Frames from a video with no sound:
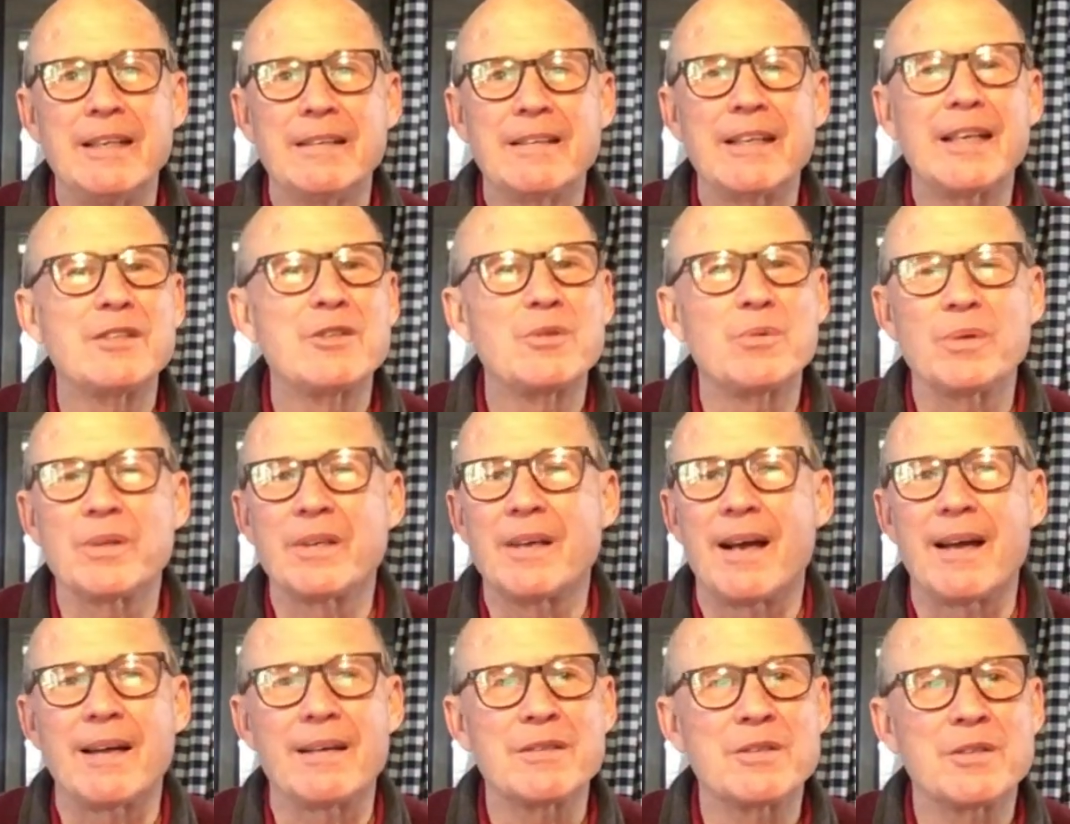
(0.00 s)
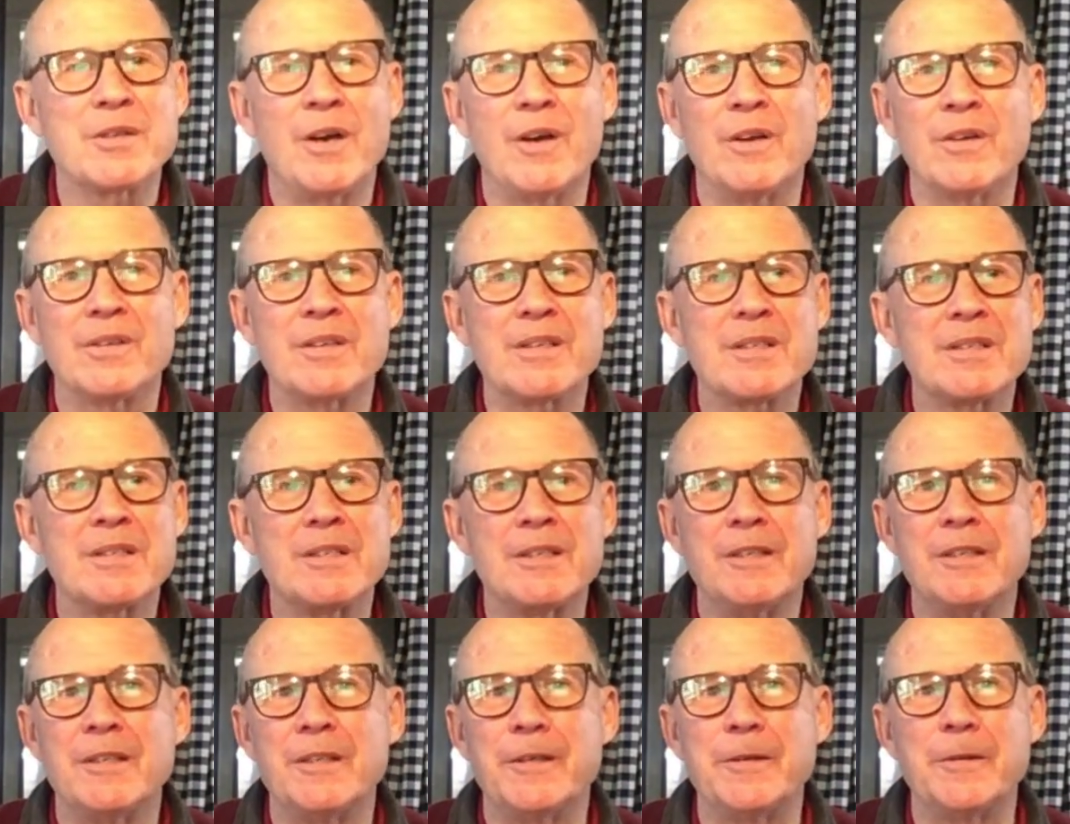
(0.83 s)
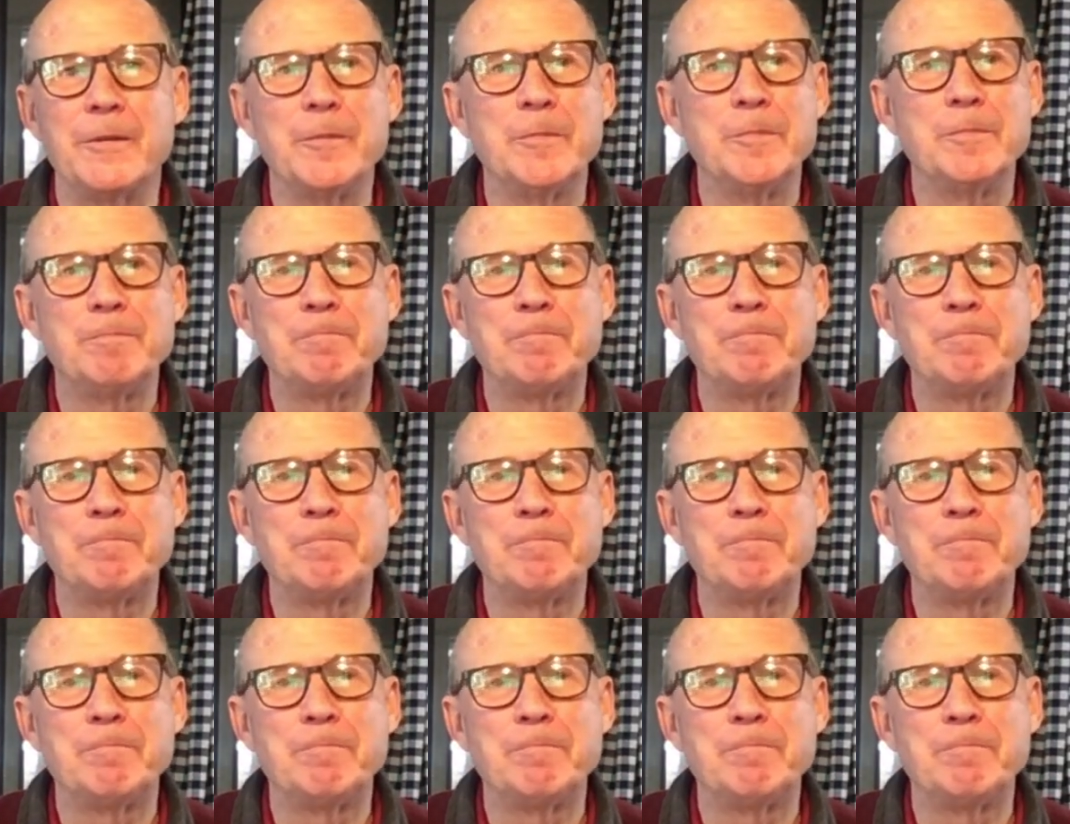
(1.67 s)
That's what God has called us to do.